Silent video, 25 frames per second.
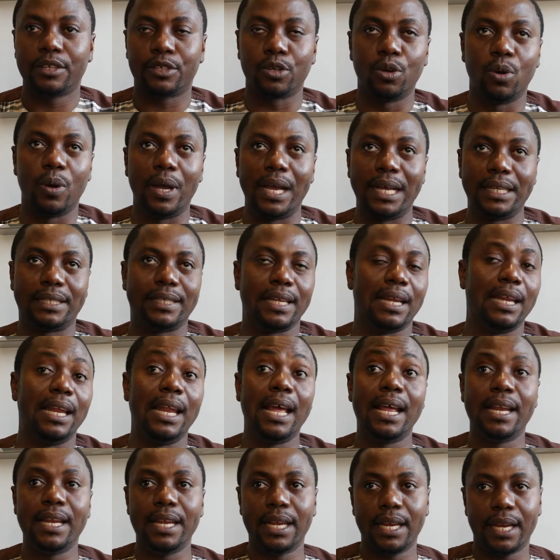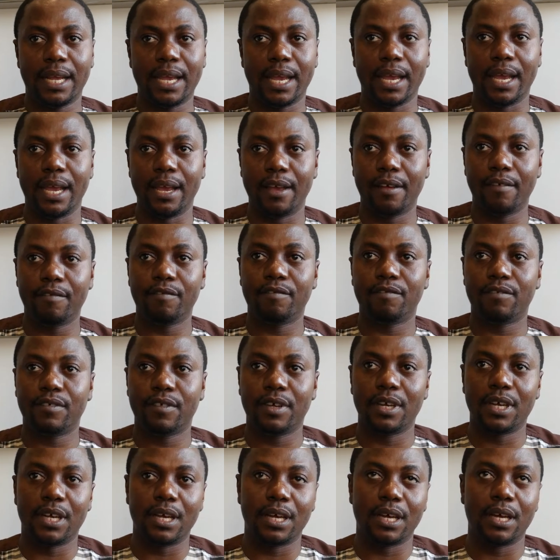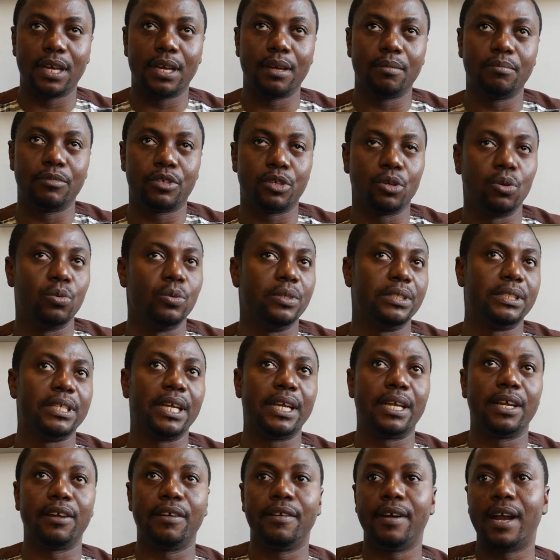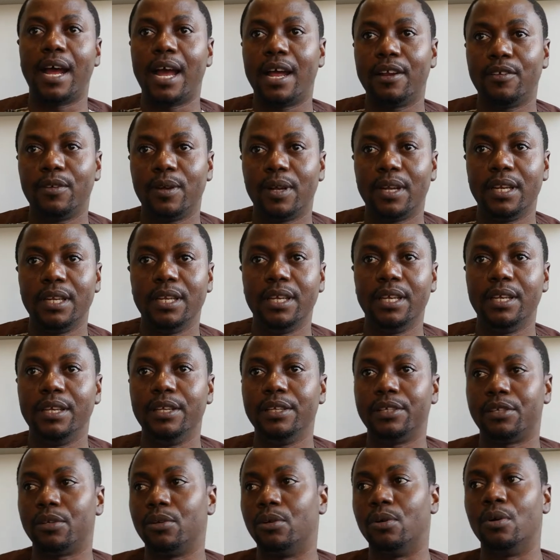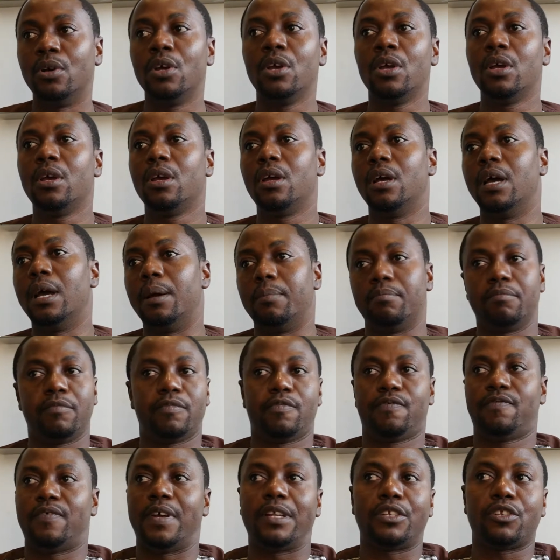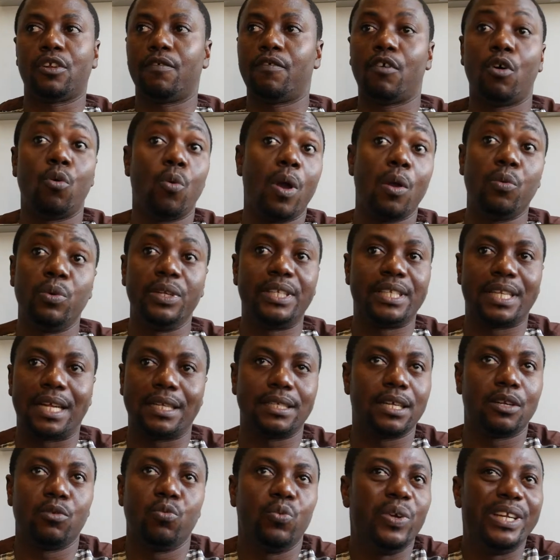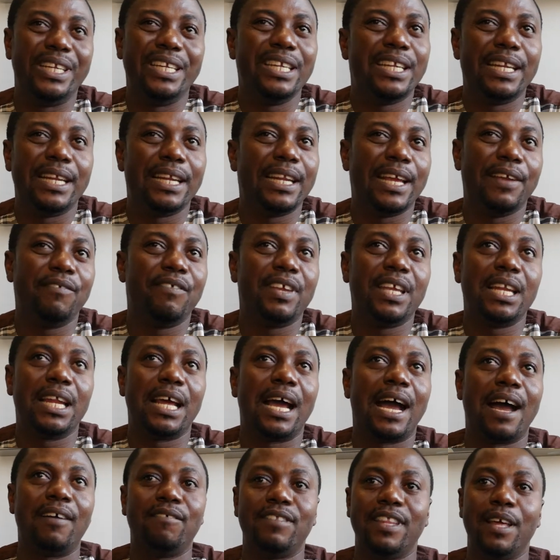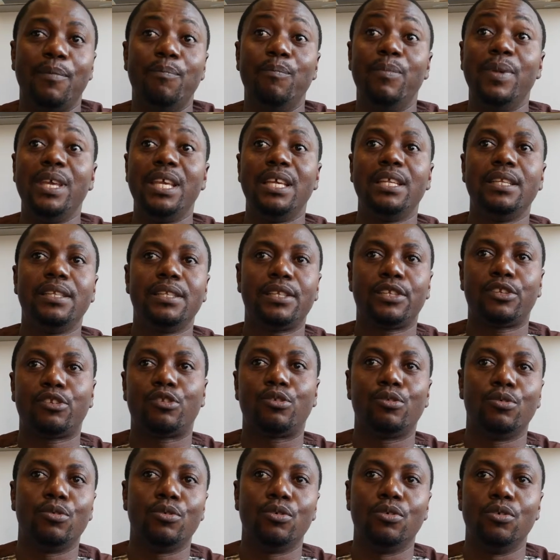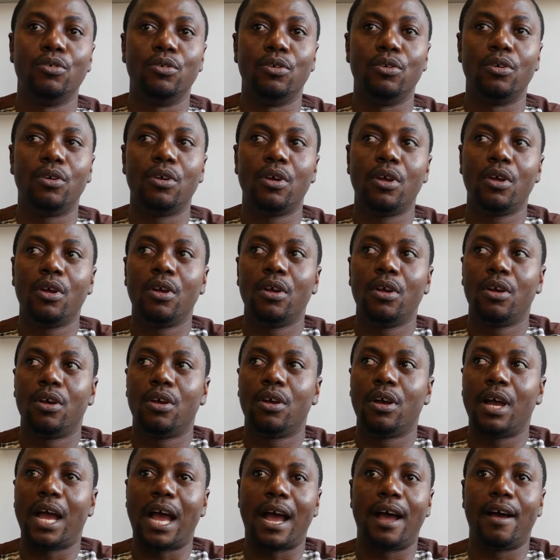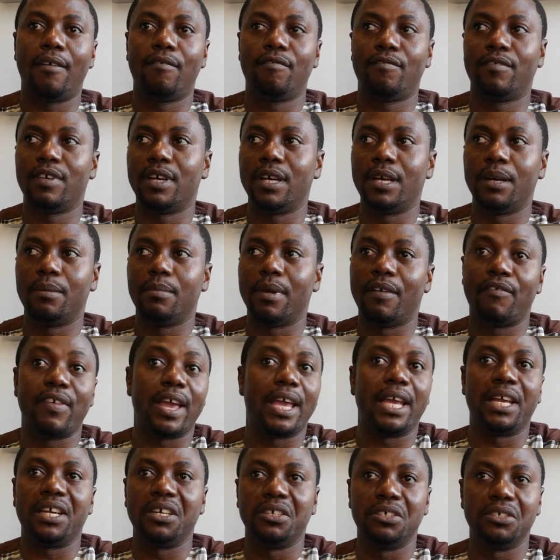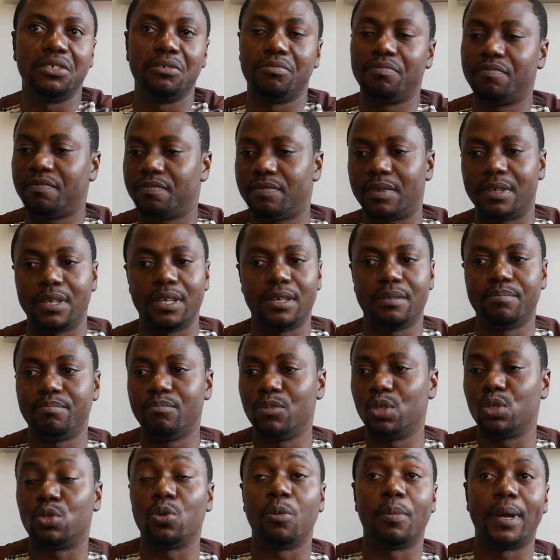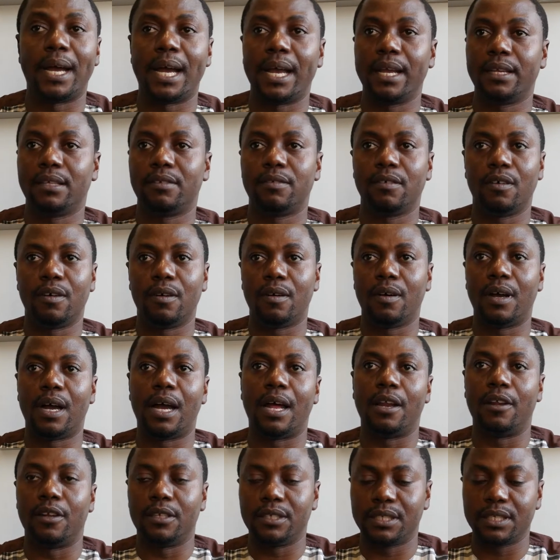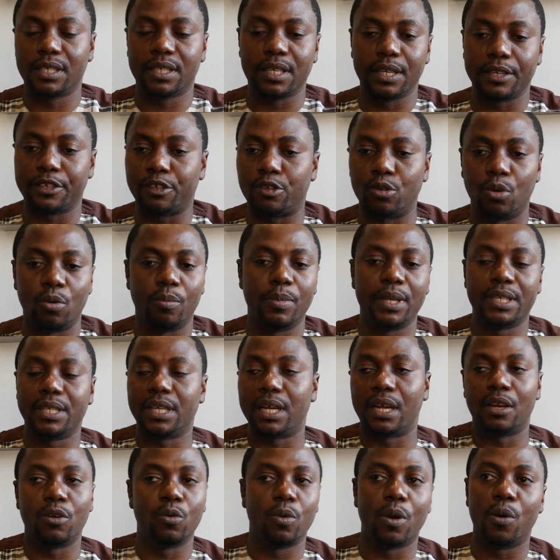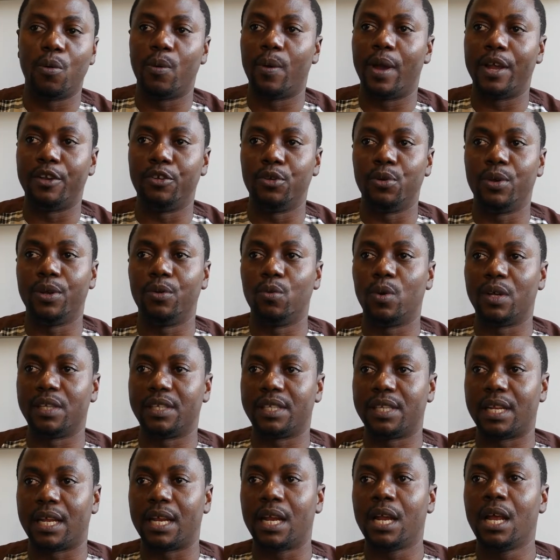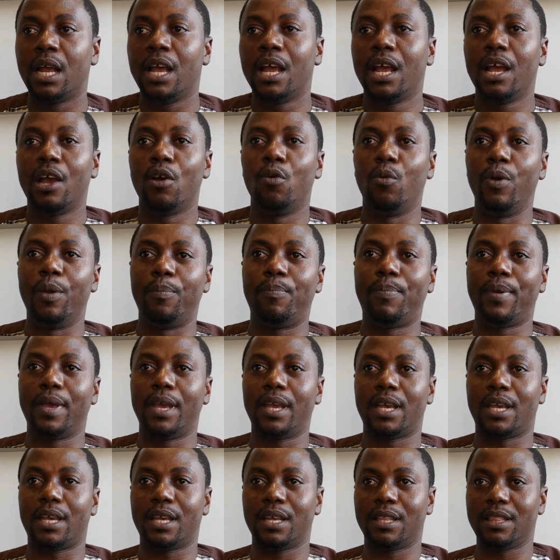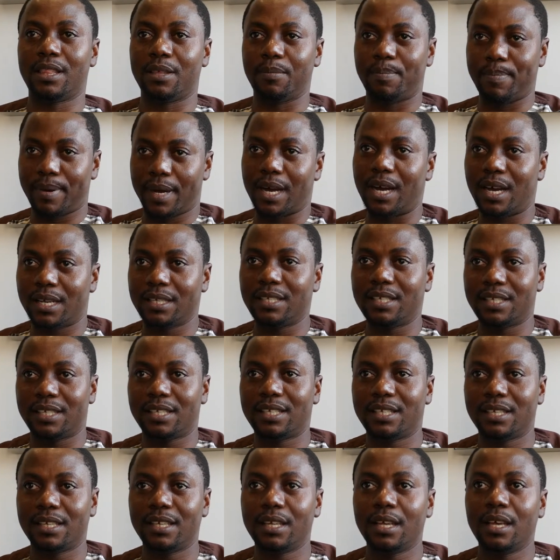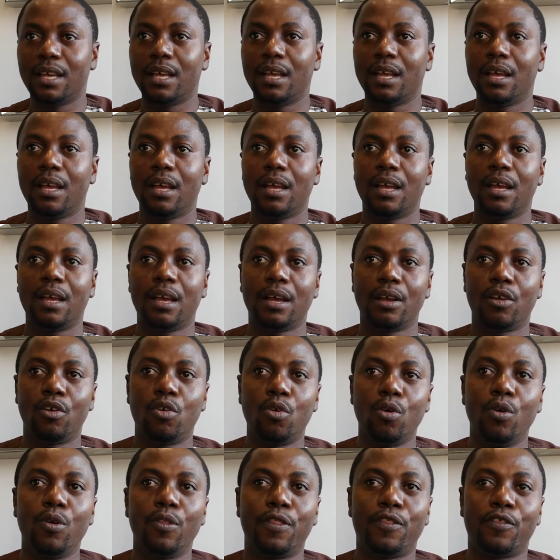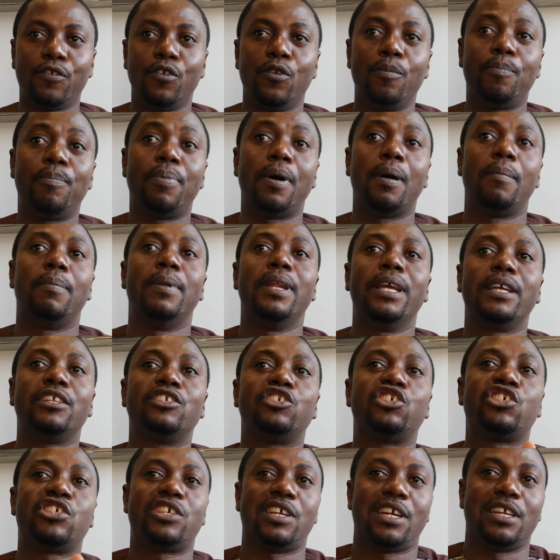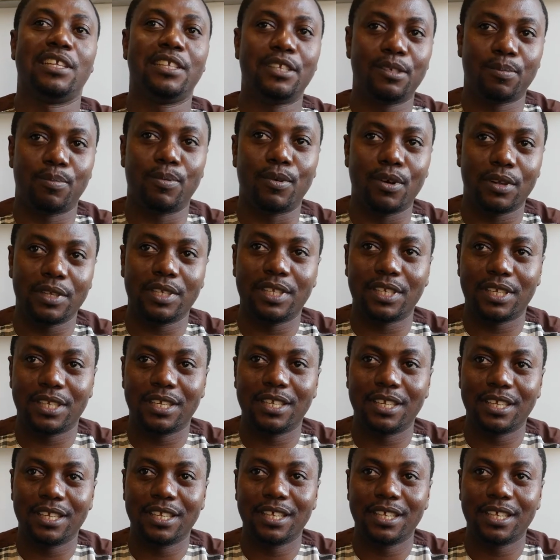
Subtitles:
So it's a learning curve. So we take it gradually. So first of all, when we started, we didn't even have the means to have a vehicle, motorbikes for our logistics. So basically what we were doing was that we pick the parts, go through public transport